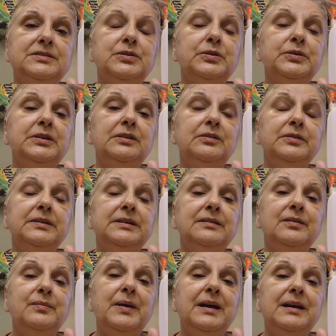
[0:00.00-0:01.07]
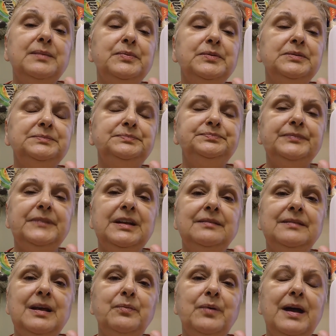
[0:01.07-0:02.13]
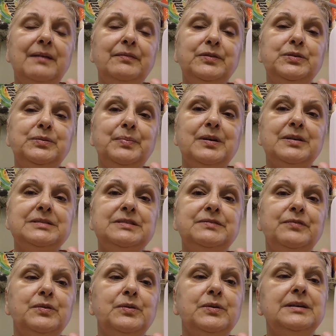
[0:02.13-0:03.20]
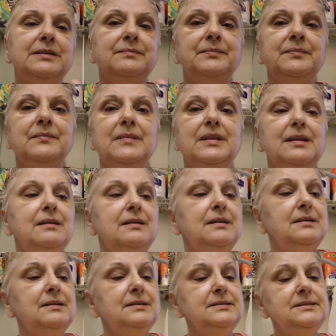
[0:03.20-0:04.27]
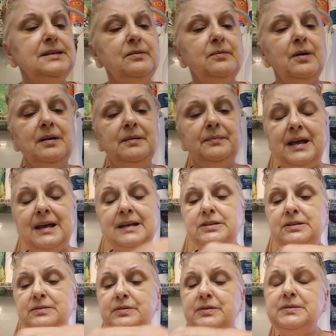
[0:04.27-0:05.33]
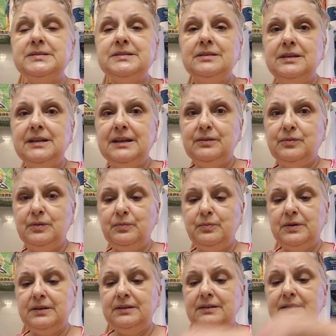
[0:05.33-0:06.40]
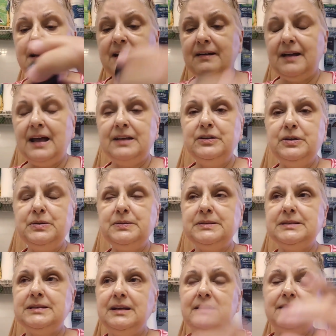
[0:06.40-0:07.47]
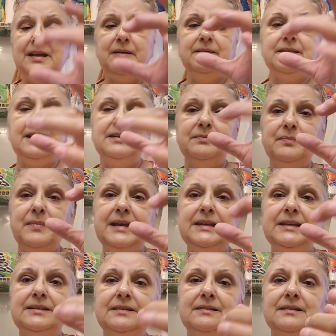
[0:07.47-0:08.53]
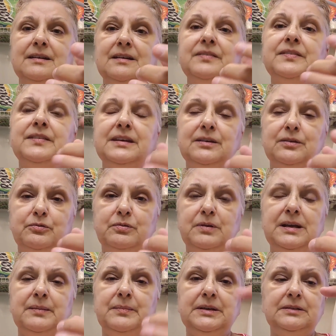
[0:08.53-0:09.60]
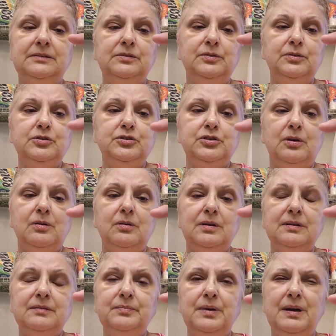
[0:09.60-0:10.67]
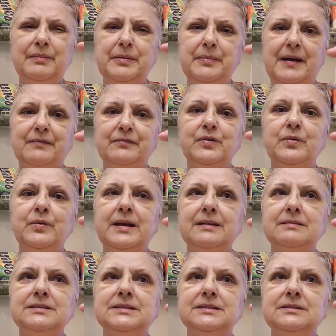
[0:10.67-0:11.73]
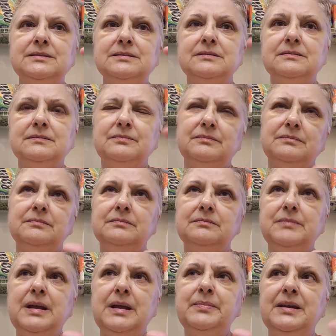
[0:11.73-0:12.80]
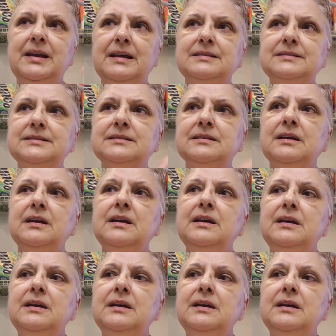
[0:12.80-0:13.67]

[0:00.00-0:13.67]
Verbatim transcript: circular in the paper, and they will have coupons for it. So um, I do use the liquid one. Now I use, they, they make it a thick cream in a little jar, probably about four ounces, maybe less.